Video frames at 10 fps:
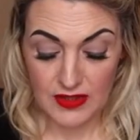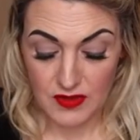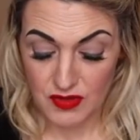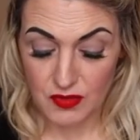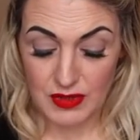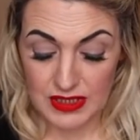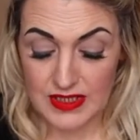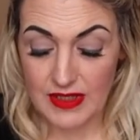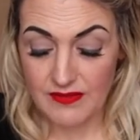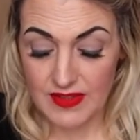So someone is
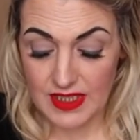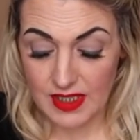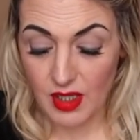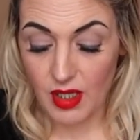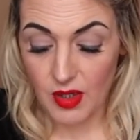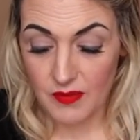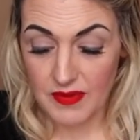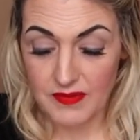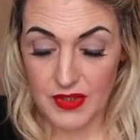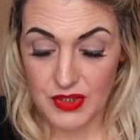definitely all over
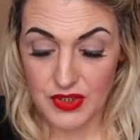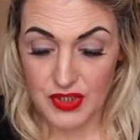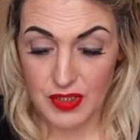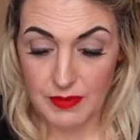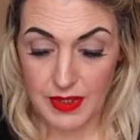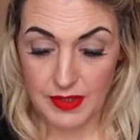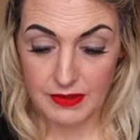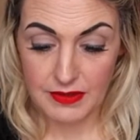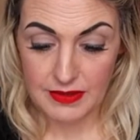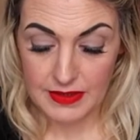the fucking shop
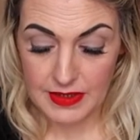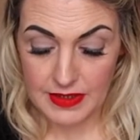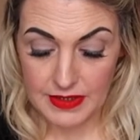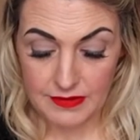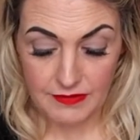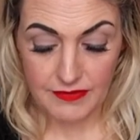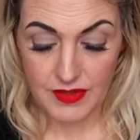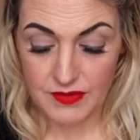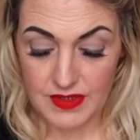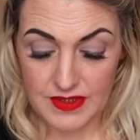here.
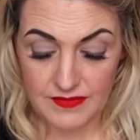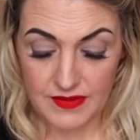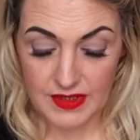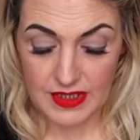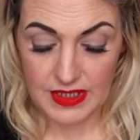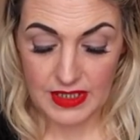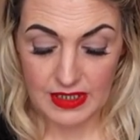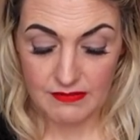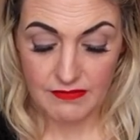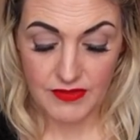Refusing to fucking
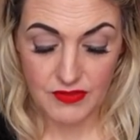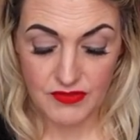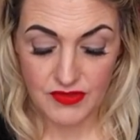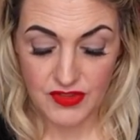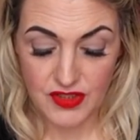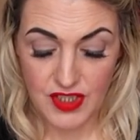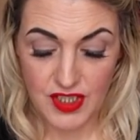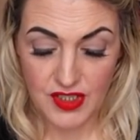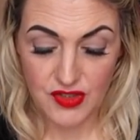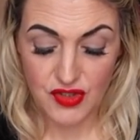heal, refusing to
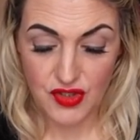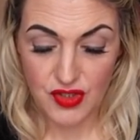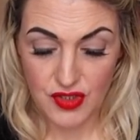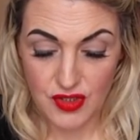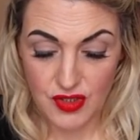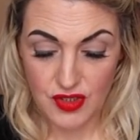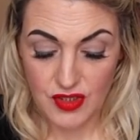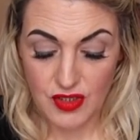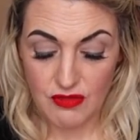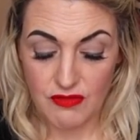change,
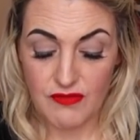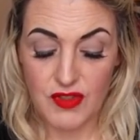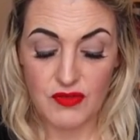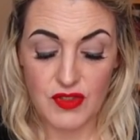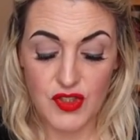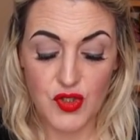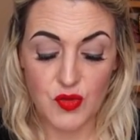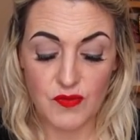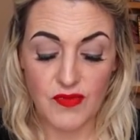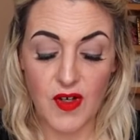refusing
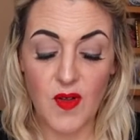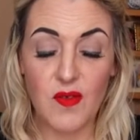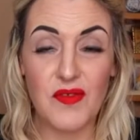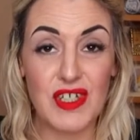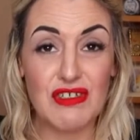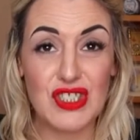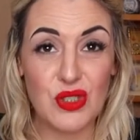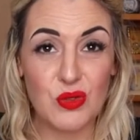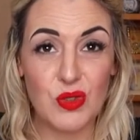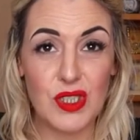to evolve their
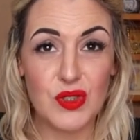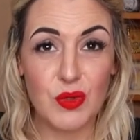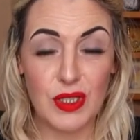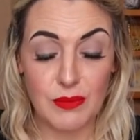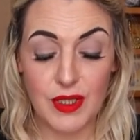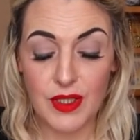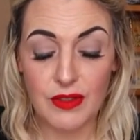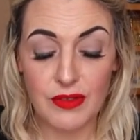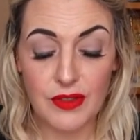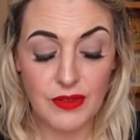soul is what I'm
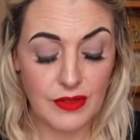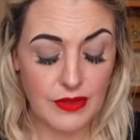hearing.